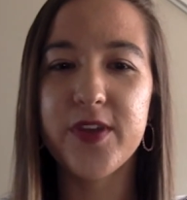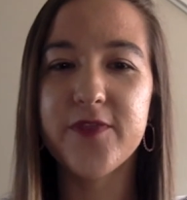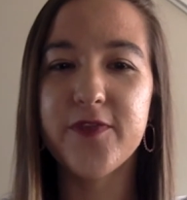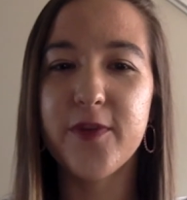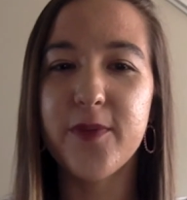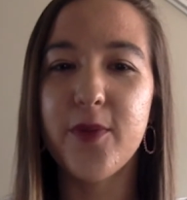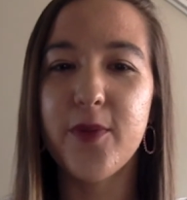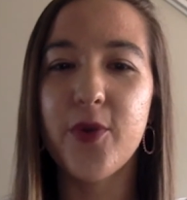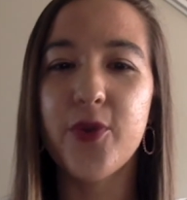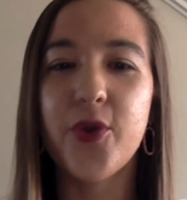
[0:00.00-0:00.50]

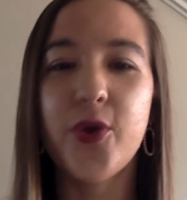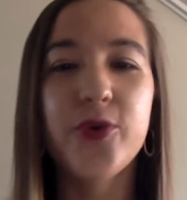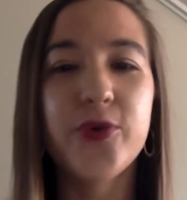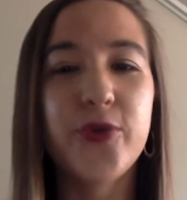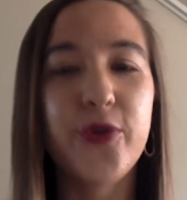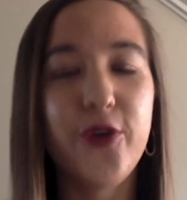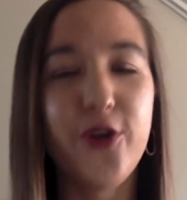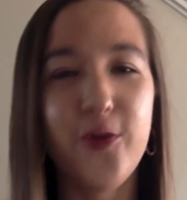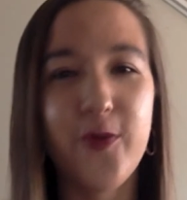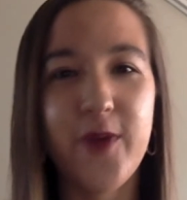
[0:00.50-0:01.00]
from both
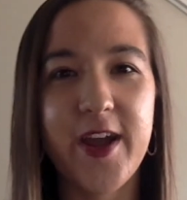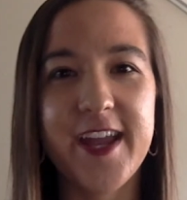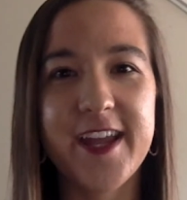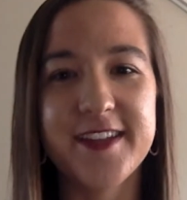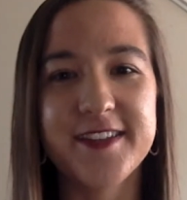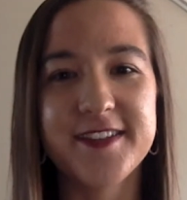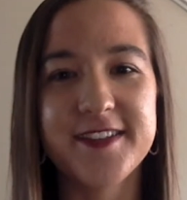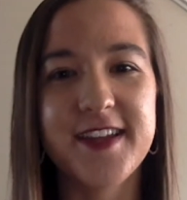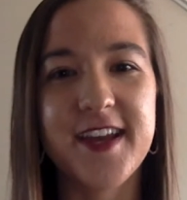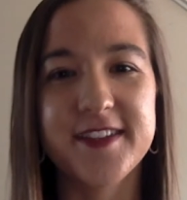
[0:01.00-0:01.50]
Oklahoma
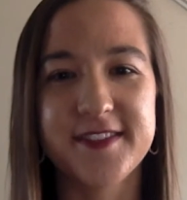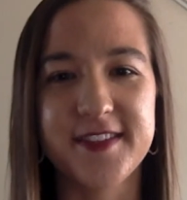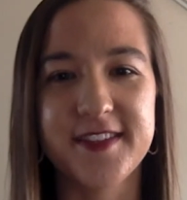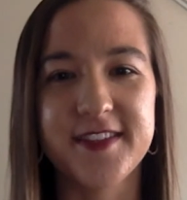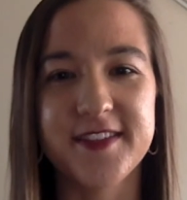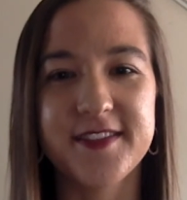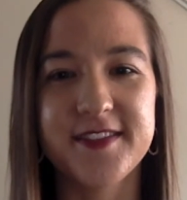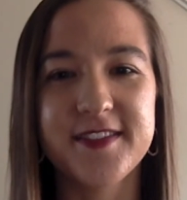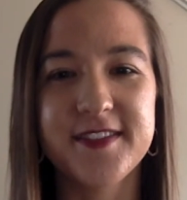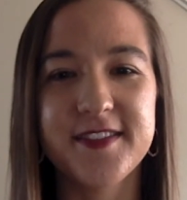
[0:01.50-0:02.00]
and
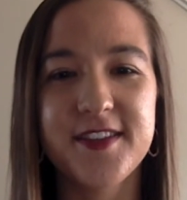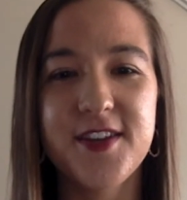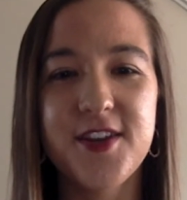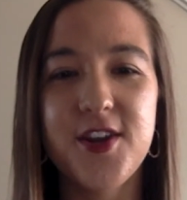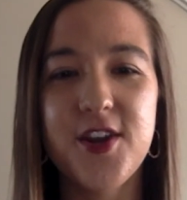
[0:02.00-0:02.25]
Texas.